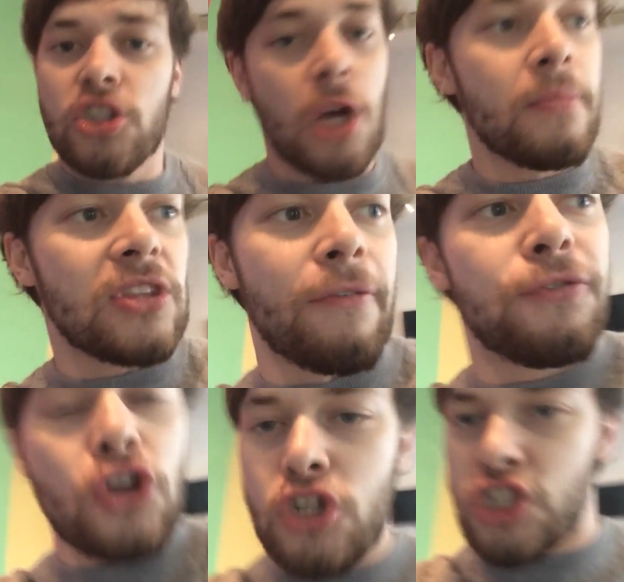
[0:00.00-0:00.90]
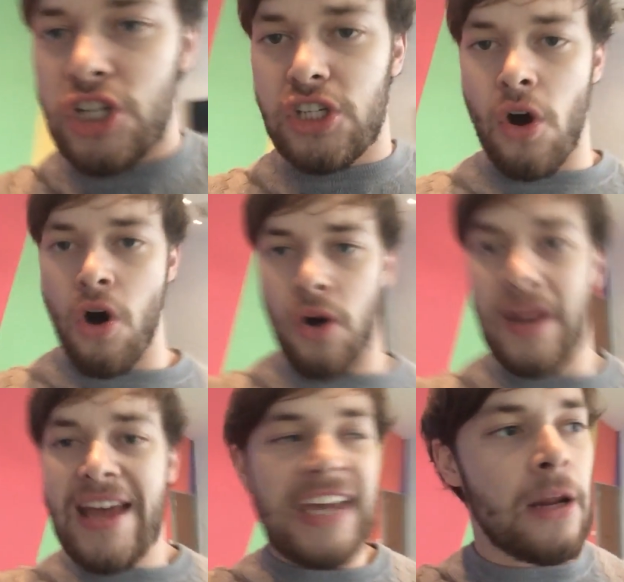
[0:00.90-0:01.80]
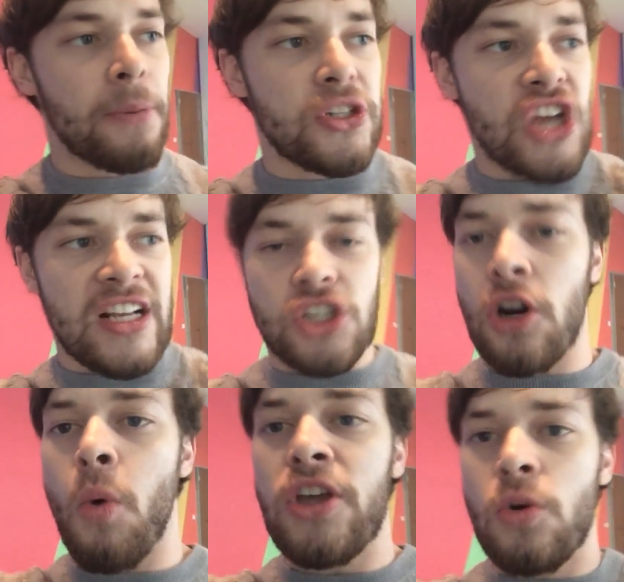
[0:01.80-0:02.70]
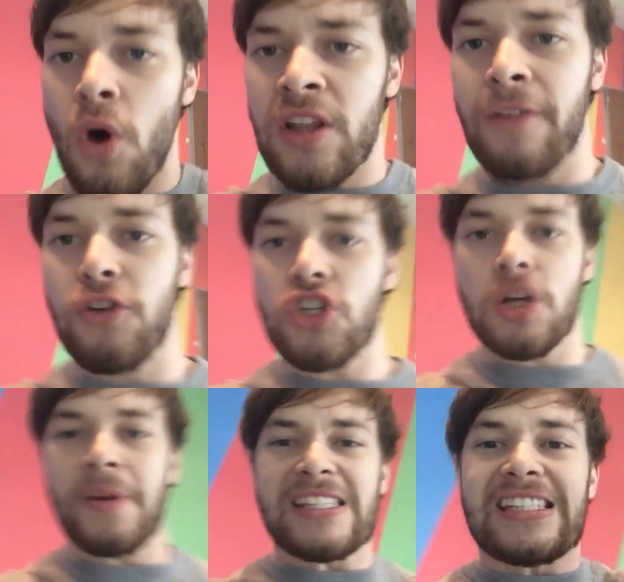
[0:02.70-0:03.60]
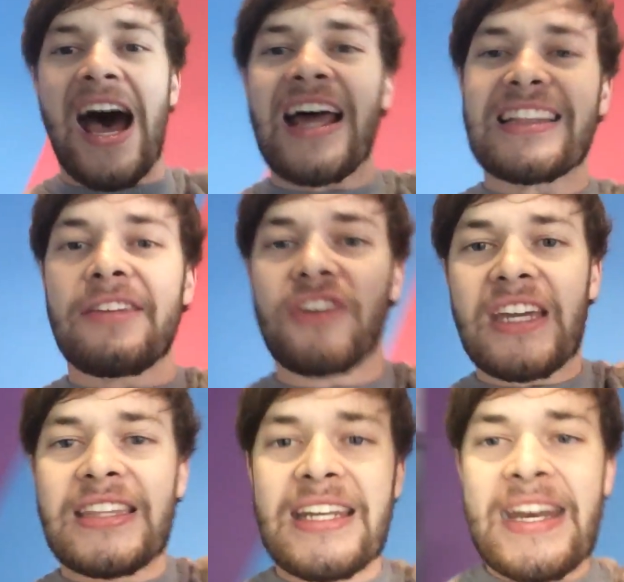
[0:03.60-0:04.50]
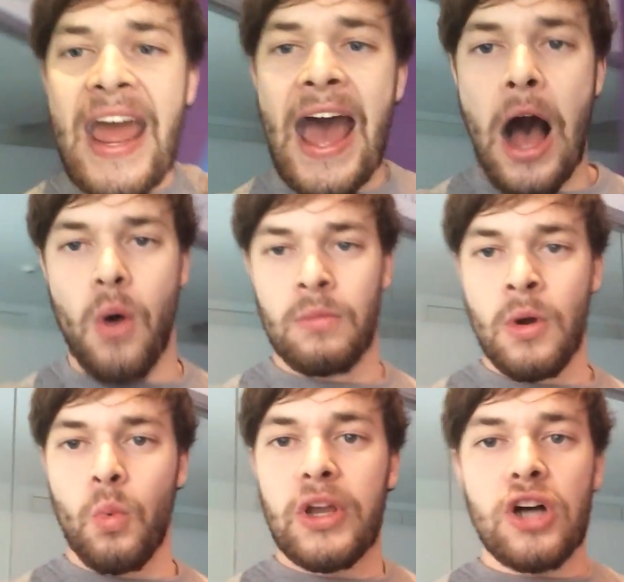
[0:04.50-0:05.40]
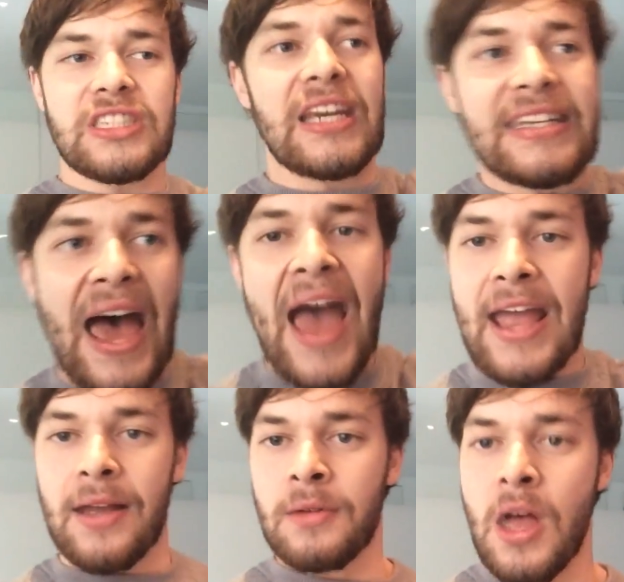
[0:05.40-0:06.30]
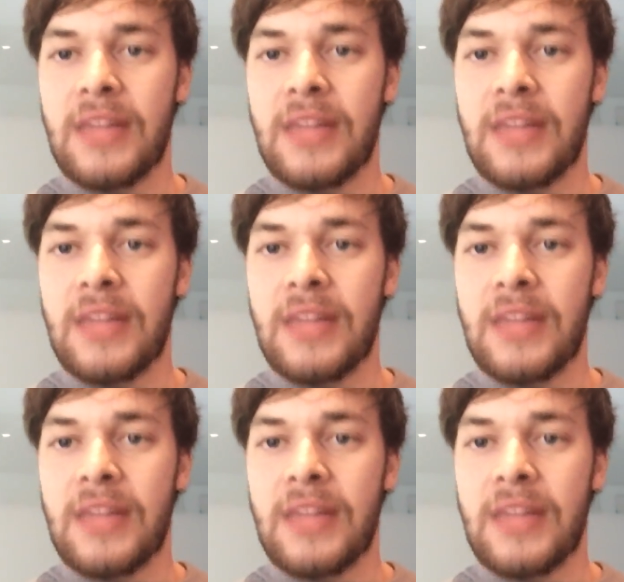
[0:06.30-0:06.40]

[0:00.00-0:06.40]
The future's gone. Get a projection on what you want in the future, but start living in the now. We got today.